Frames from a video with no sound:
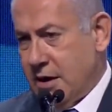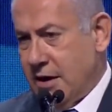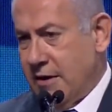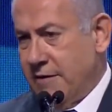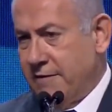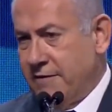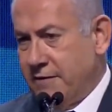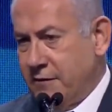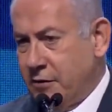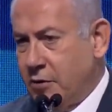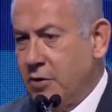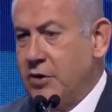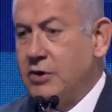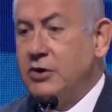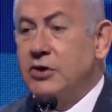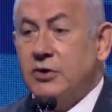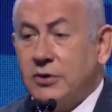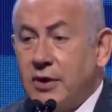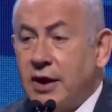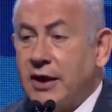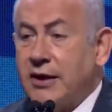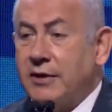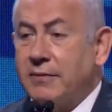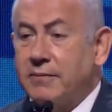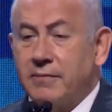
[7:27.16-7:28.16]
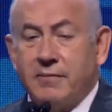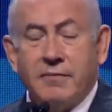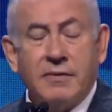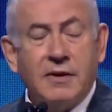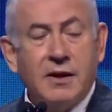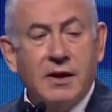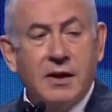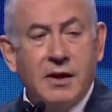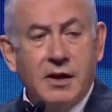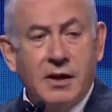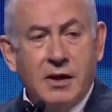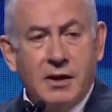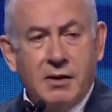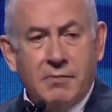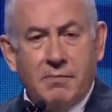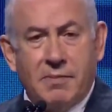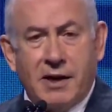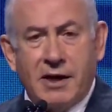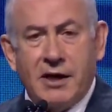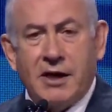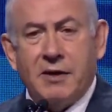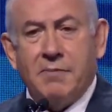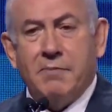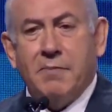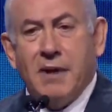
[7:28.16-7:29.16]
If you could do it.
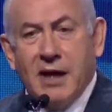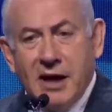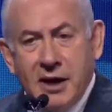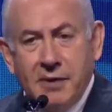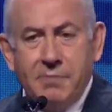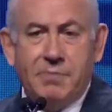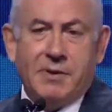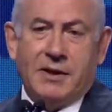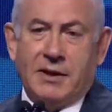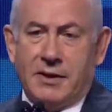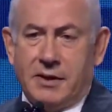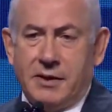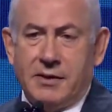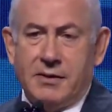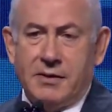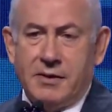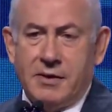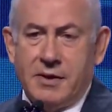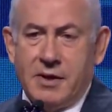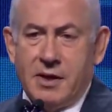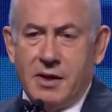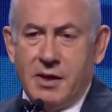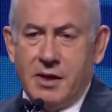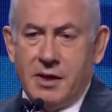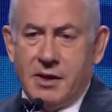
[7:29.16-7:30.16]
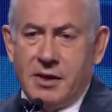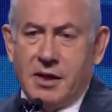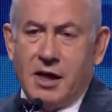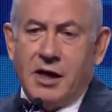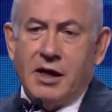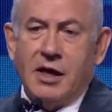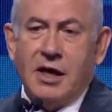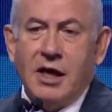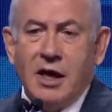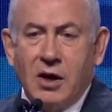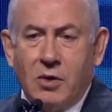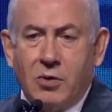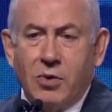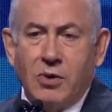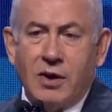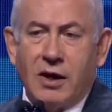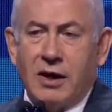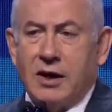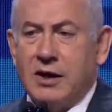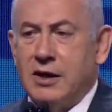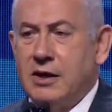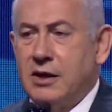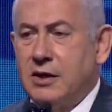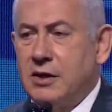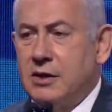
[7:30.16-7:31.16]
But it may be that
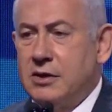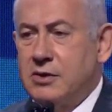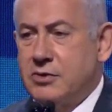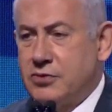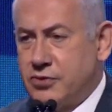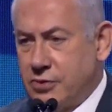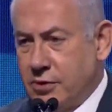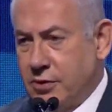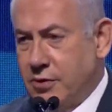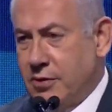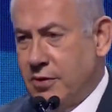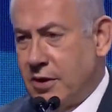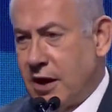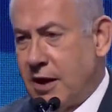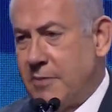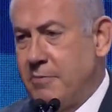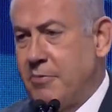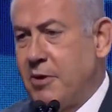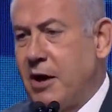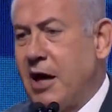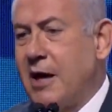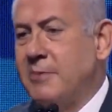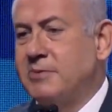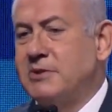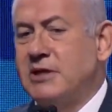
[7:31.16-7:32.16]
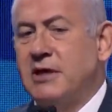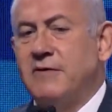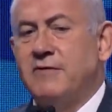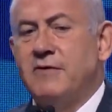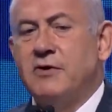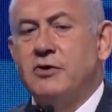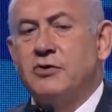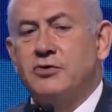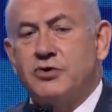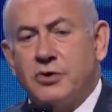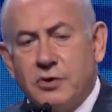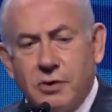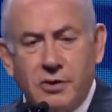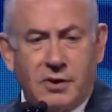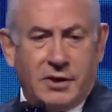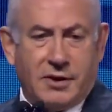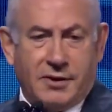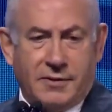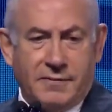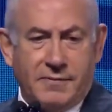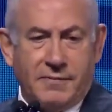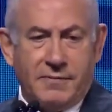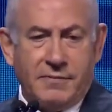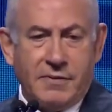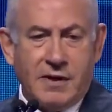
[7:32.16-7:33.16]
equally true, and perhaps even truer,
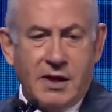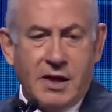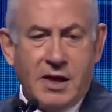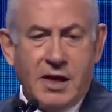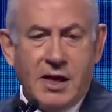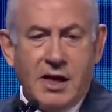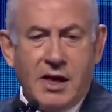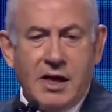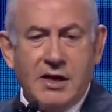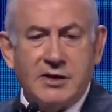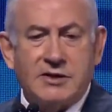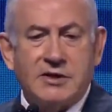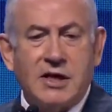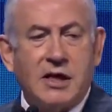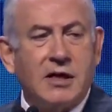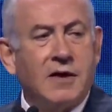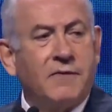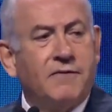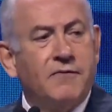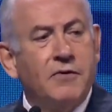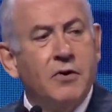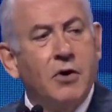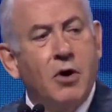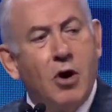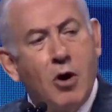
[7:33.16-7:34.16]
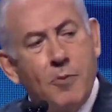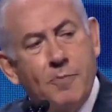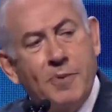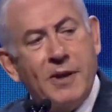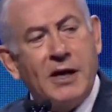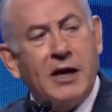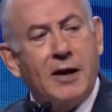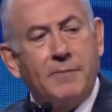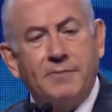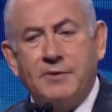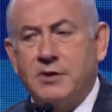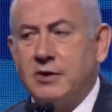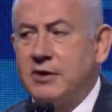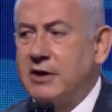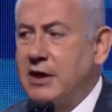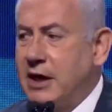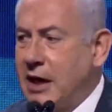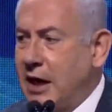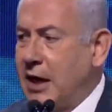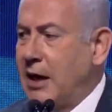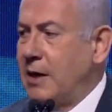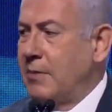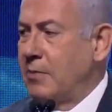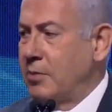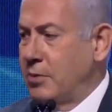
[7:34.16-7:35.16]
is that if you open up to the
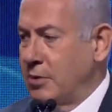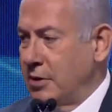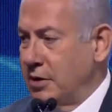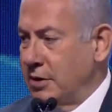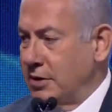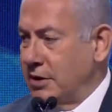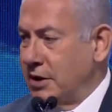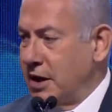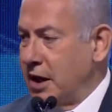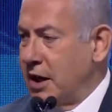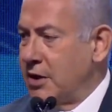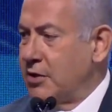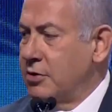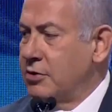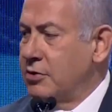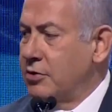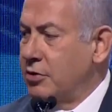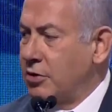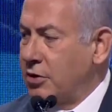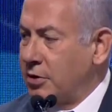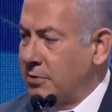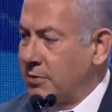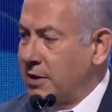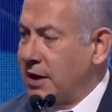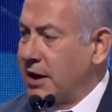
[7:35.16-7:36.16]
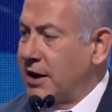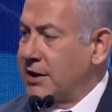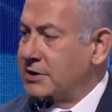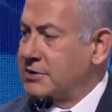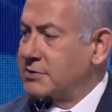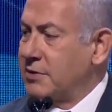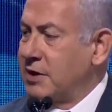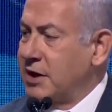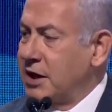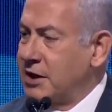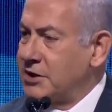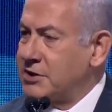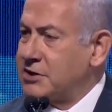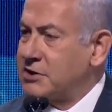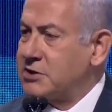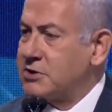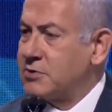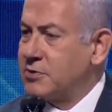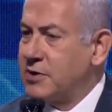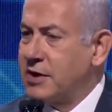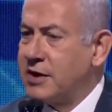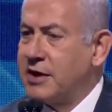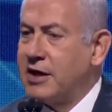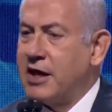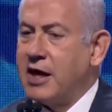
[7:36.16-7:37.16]
Arab world and you normalize relations
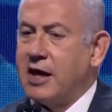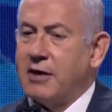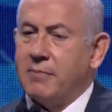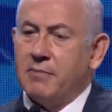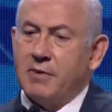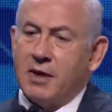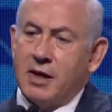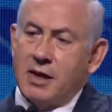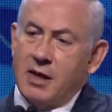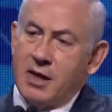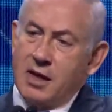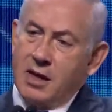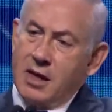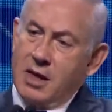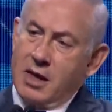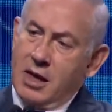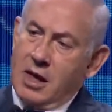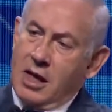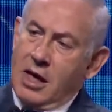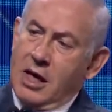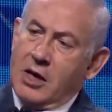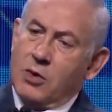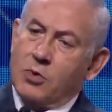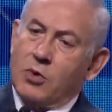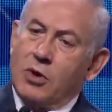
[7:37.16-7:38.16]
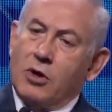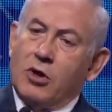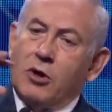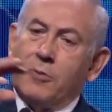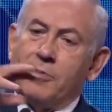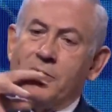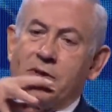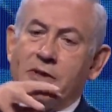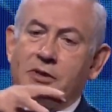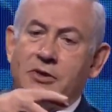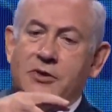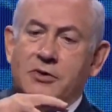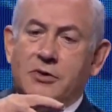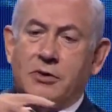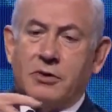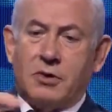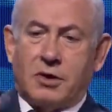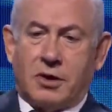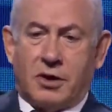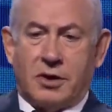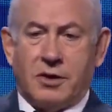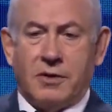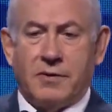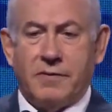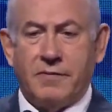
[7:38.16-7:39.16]
with them, it will open the
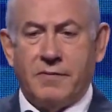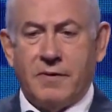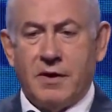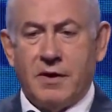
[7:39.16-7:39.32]
door